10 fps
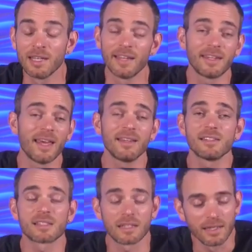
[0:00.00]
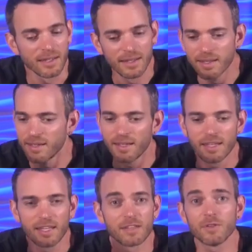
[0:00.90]
And then, hey, listen,
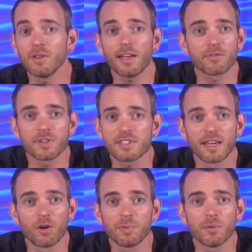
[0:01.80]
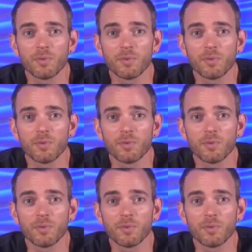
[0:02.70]
if you'd like for us to help you,